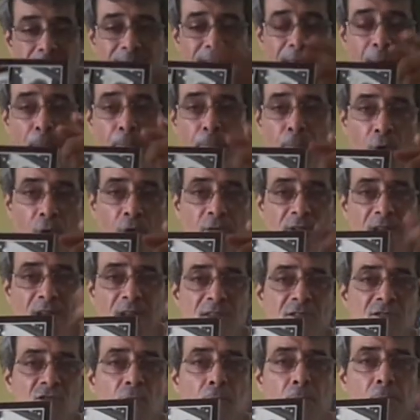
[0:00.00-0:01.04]
The boat
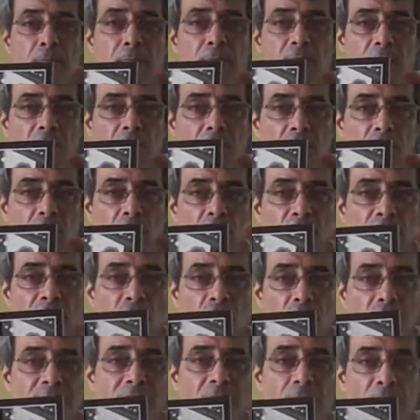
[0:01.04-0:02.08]
is in the middle of
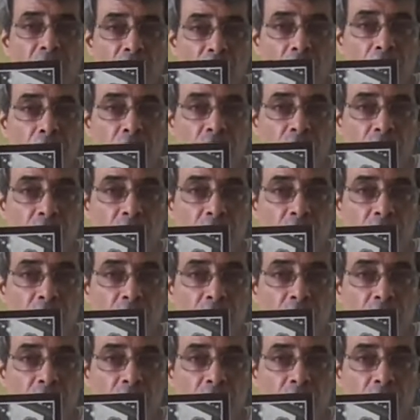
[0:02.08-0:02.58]
Gotham Harbor.